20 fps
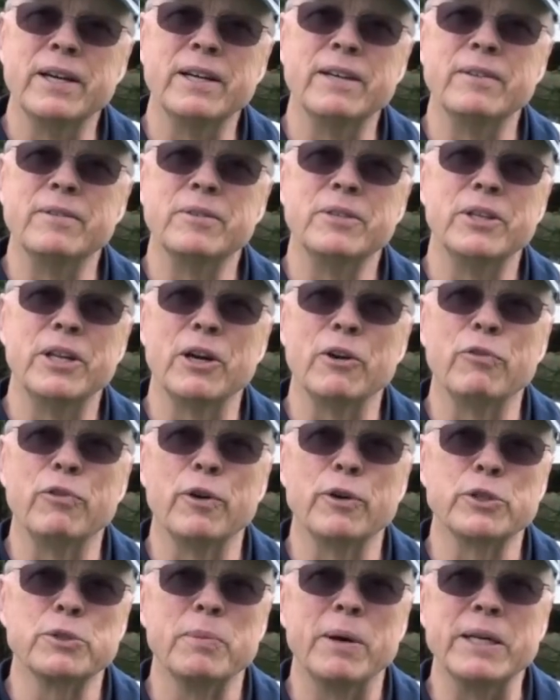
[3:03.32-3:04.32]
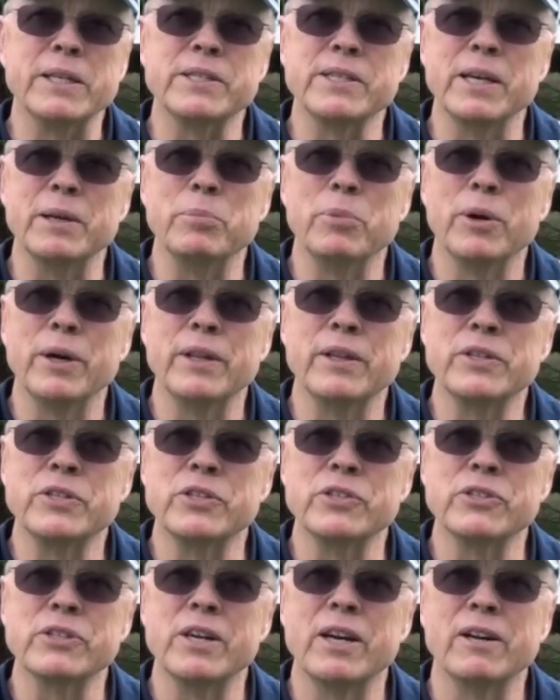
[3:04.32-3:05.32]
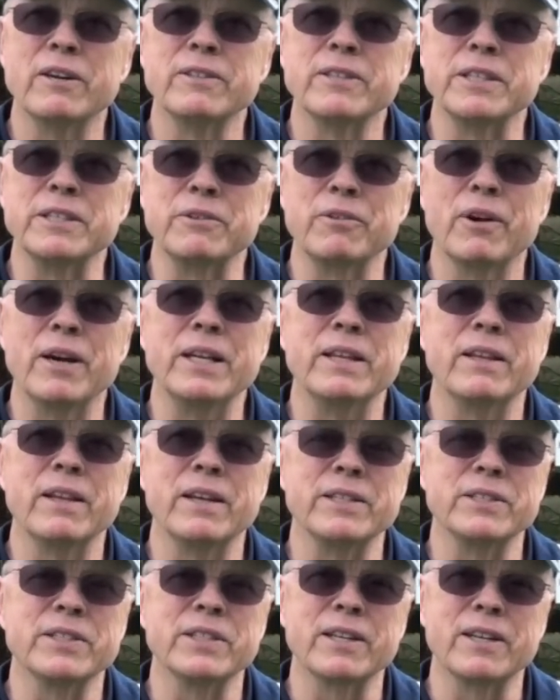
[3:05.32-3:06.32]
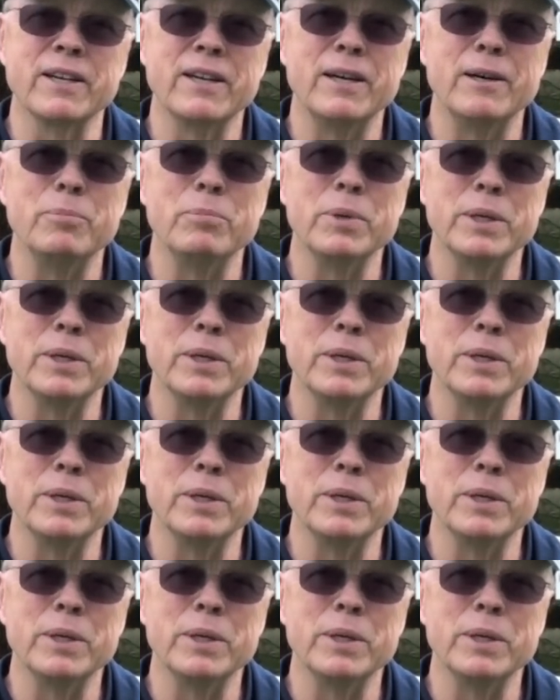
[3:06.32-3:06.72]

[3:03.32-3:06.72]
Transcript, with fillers: uh, you know folks might say, boy, this is heralding great things to come.